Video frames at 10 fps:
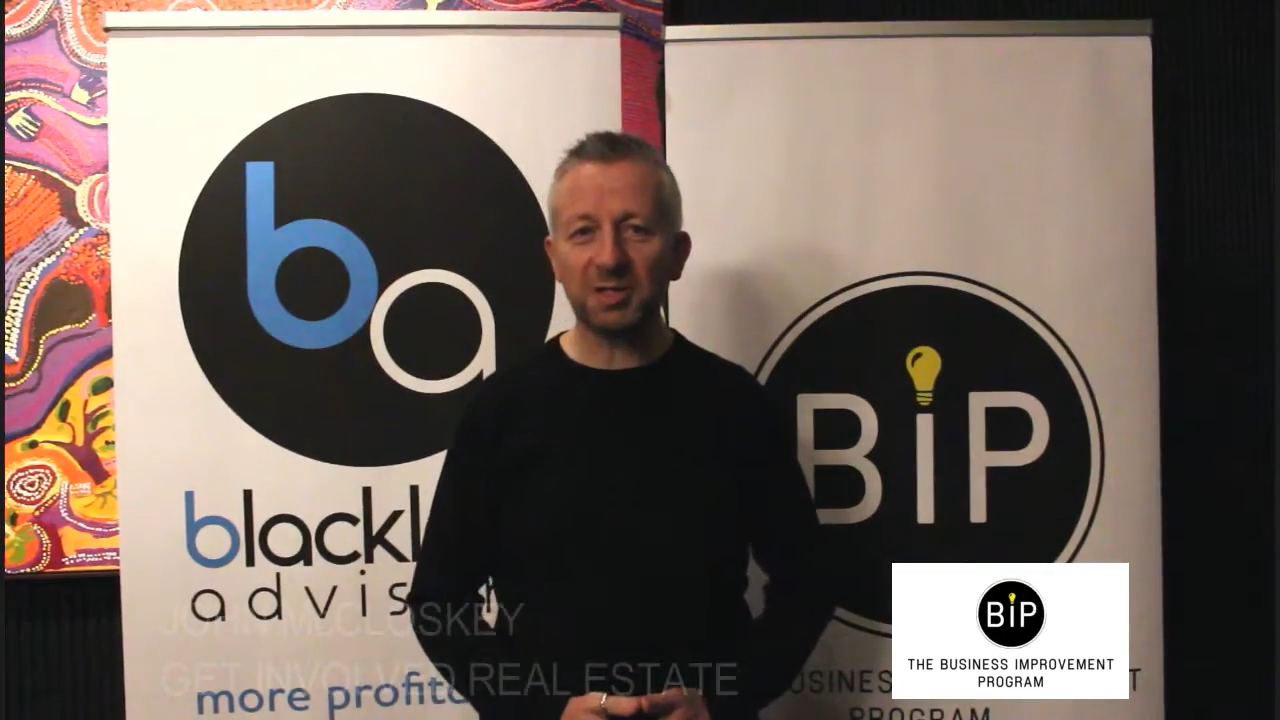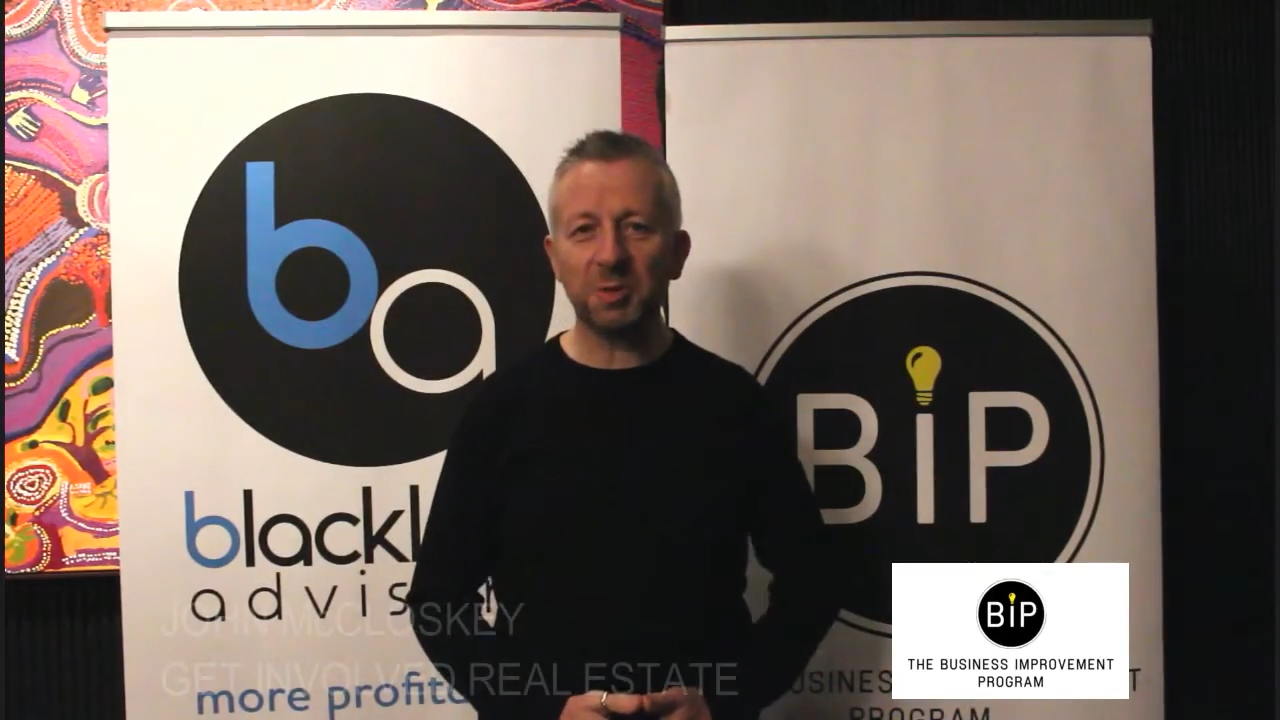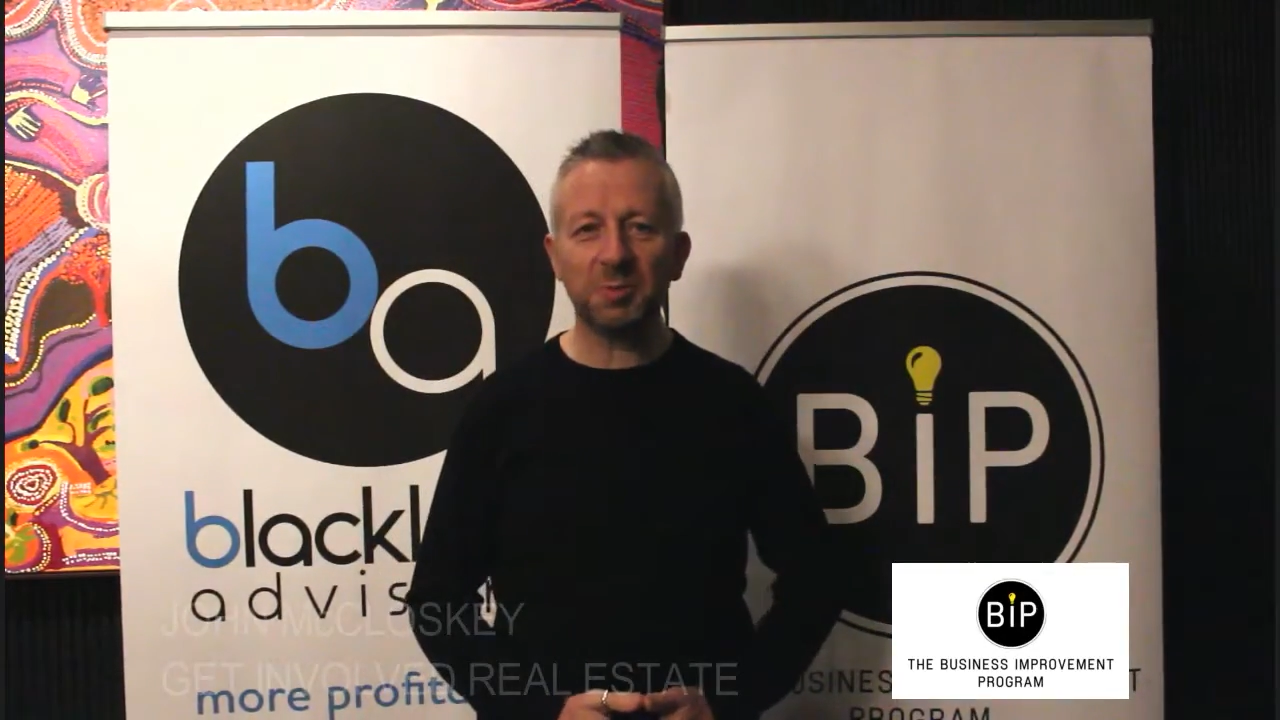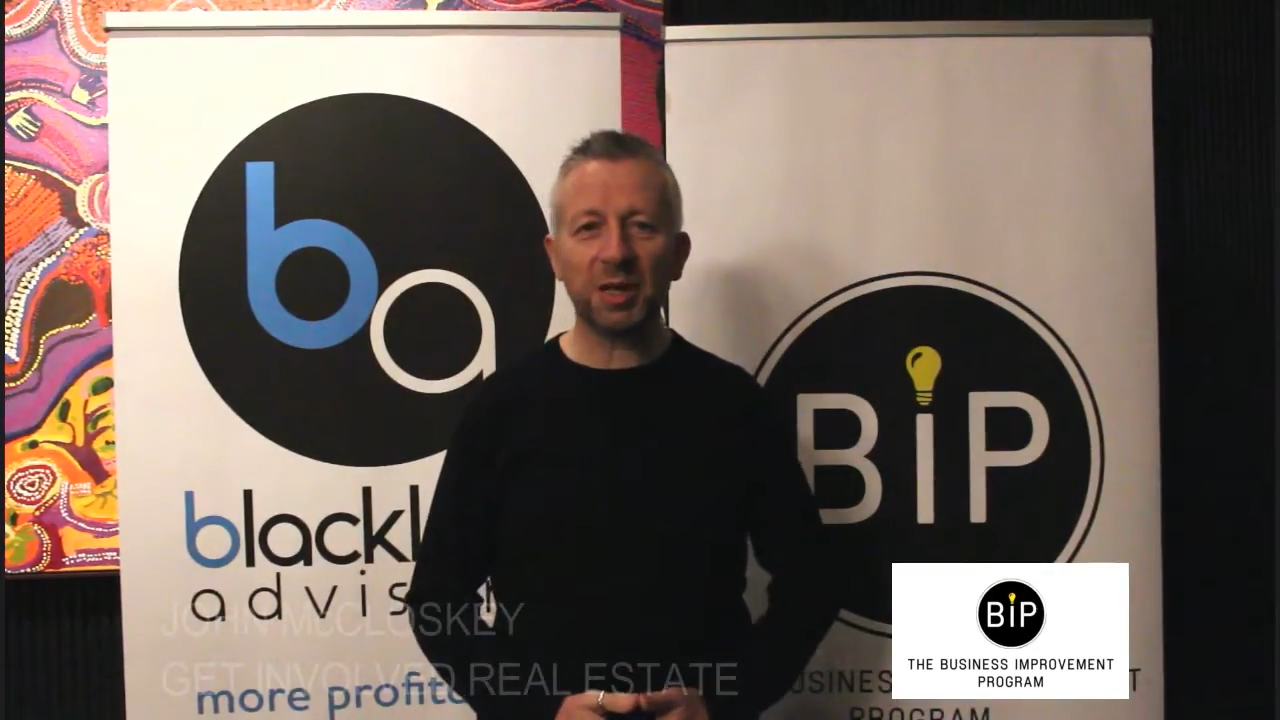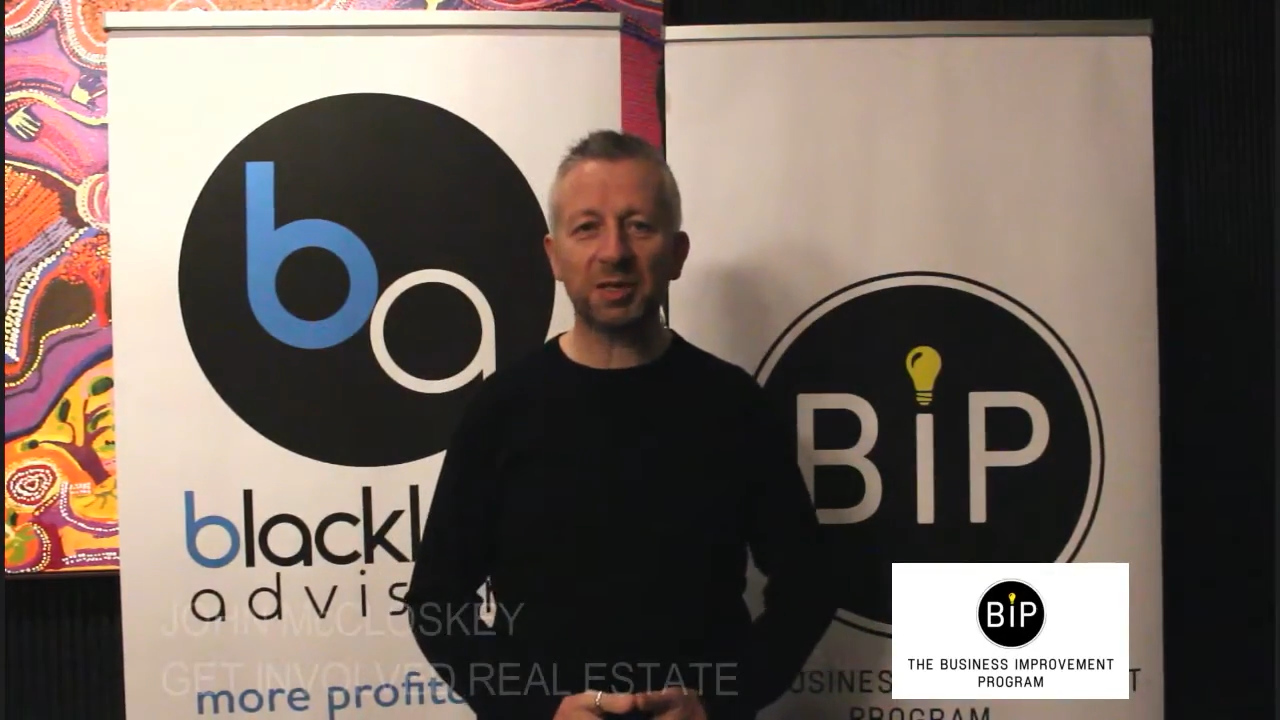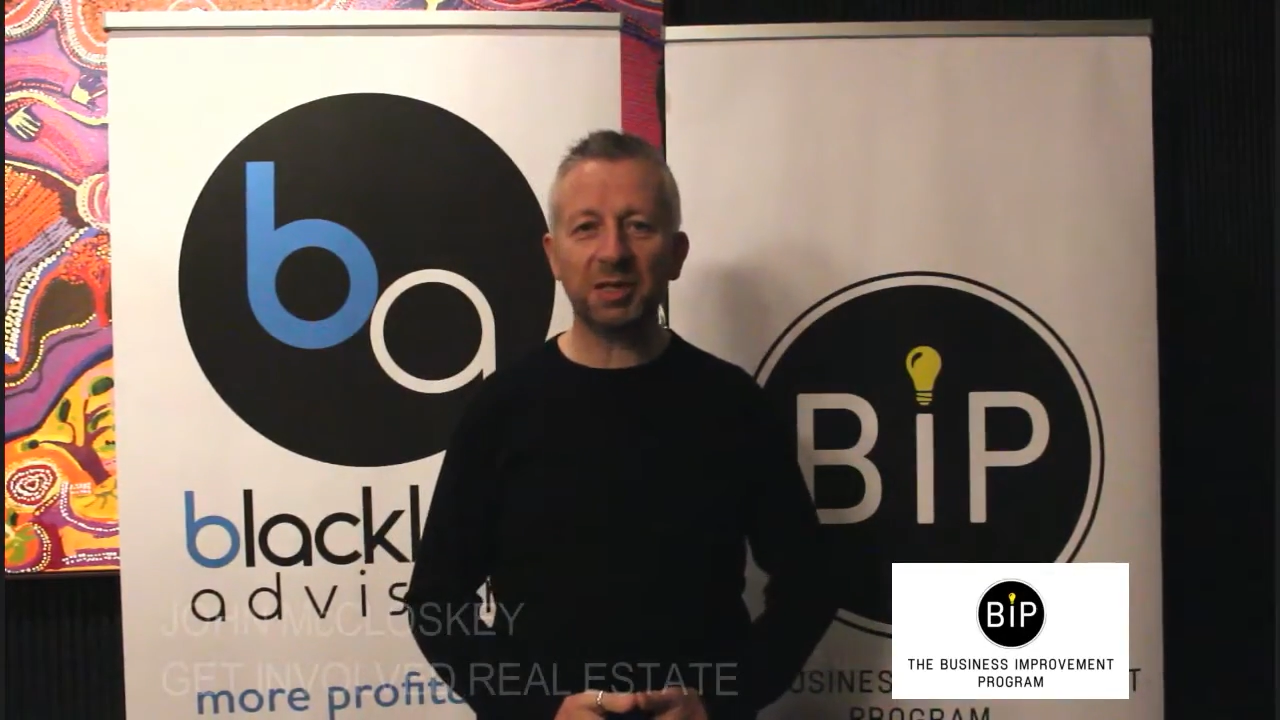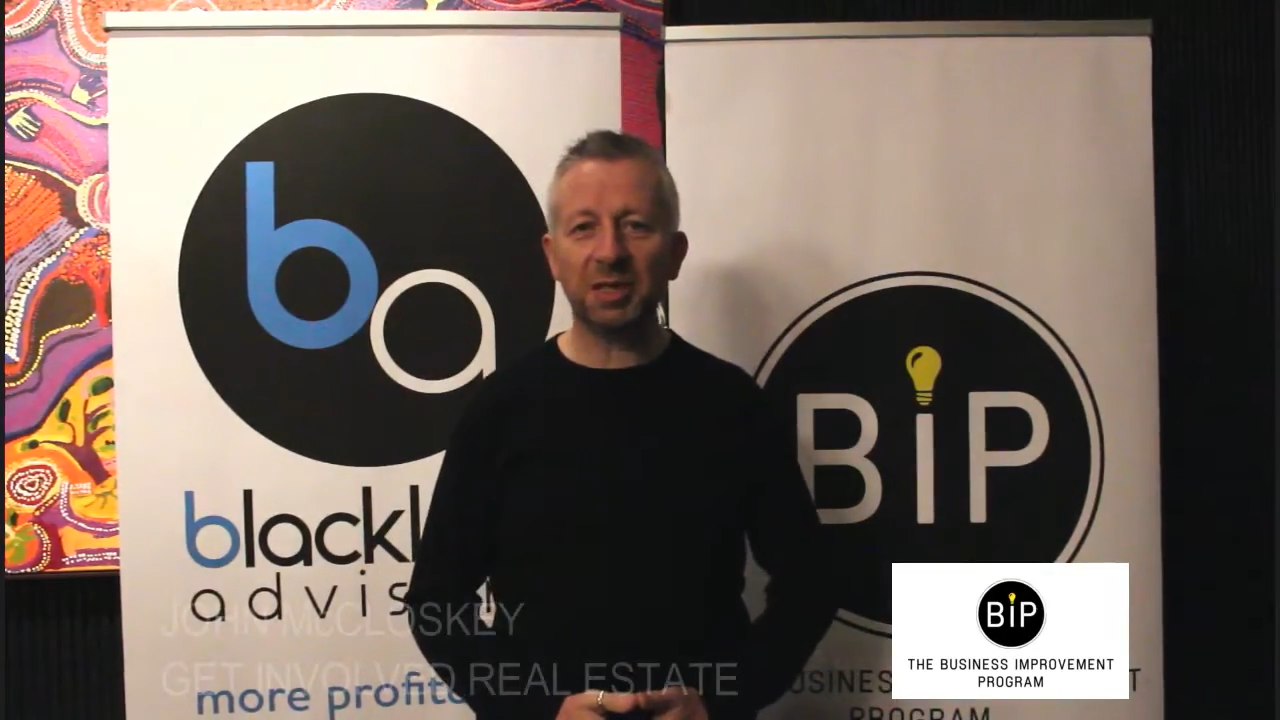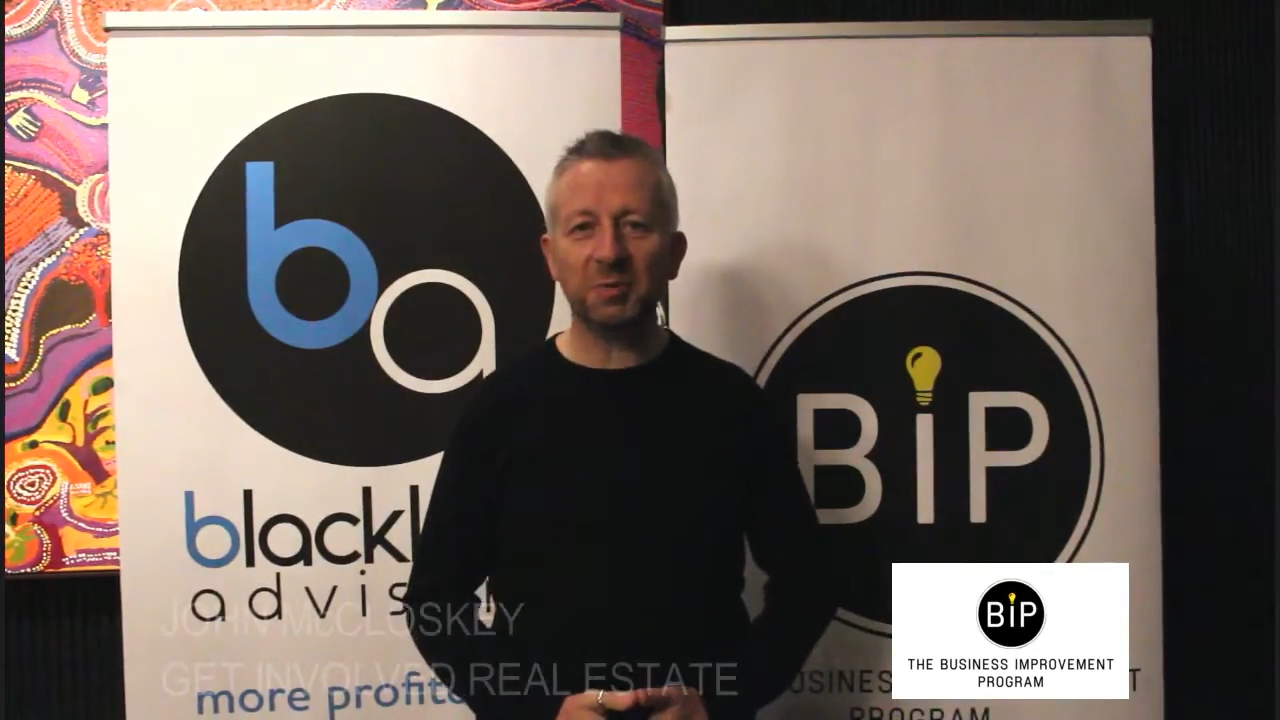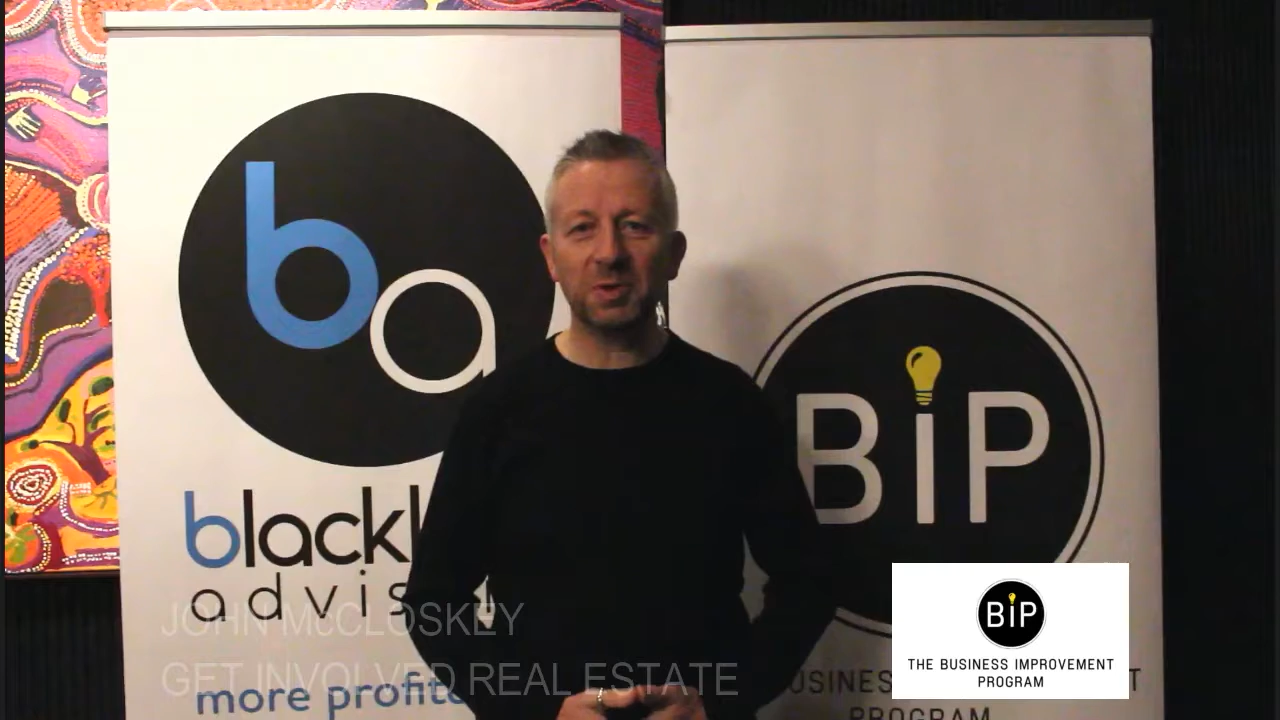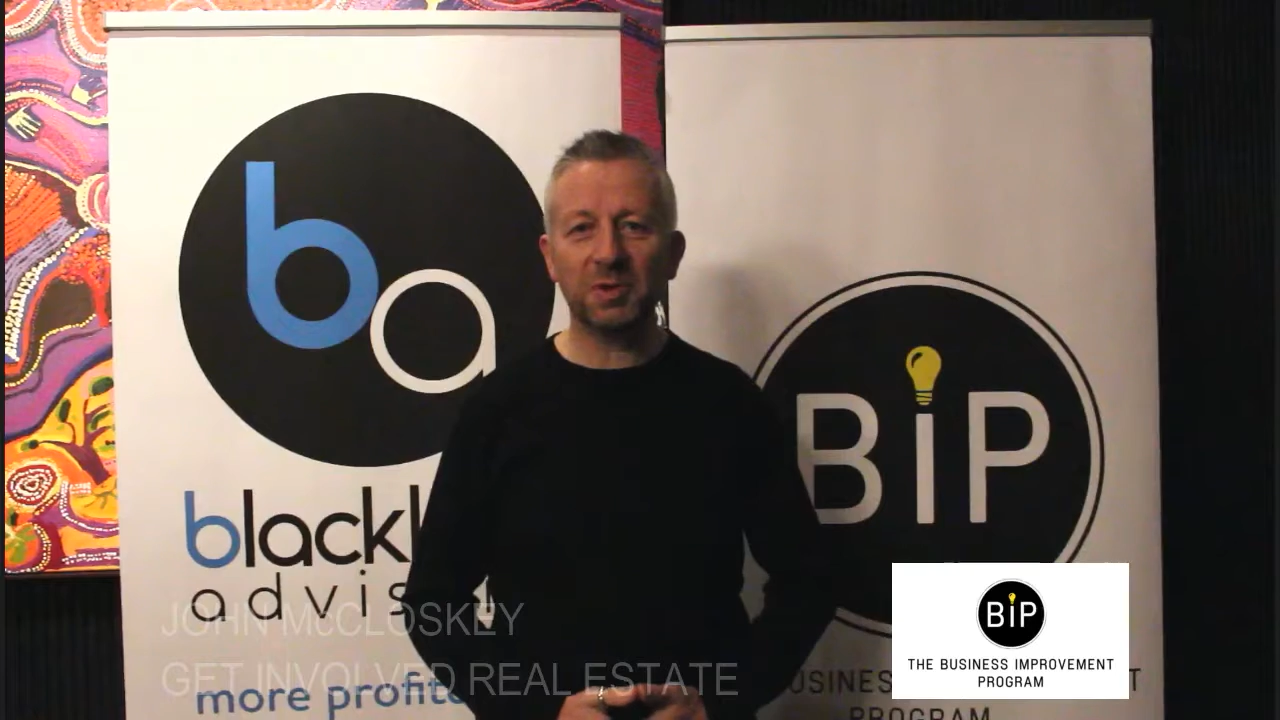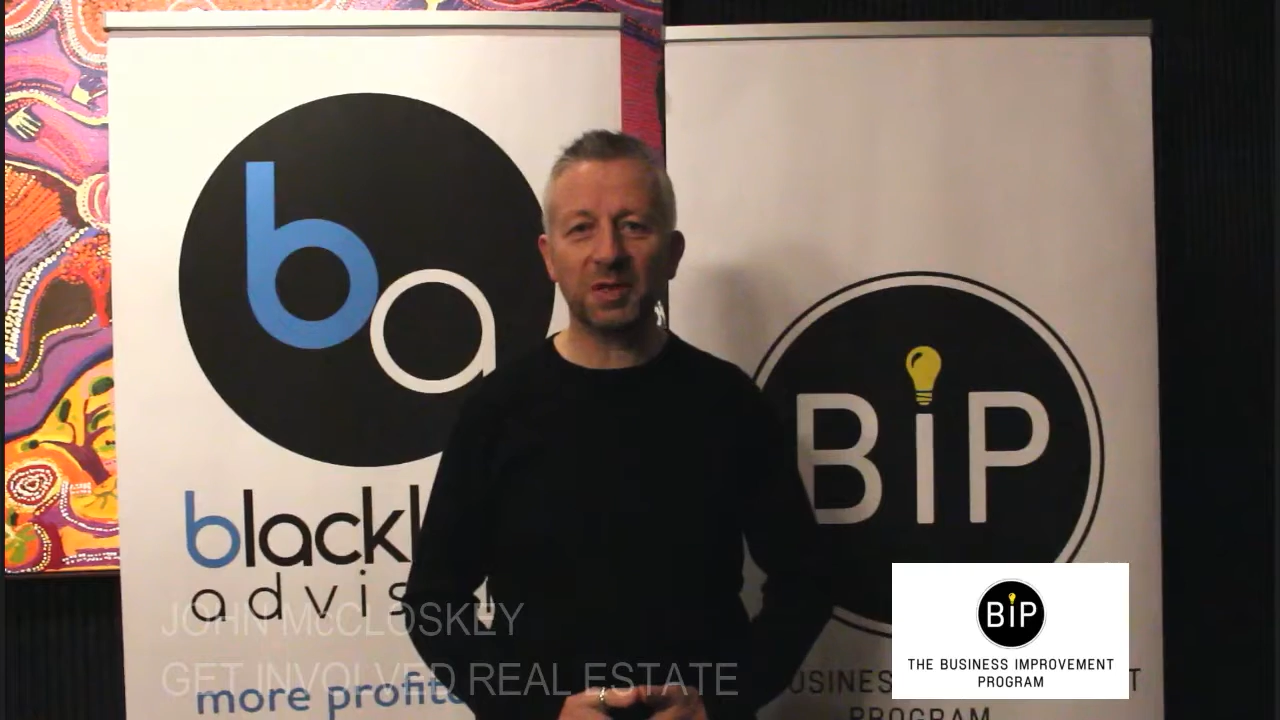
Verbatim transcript: to be back again with,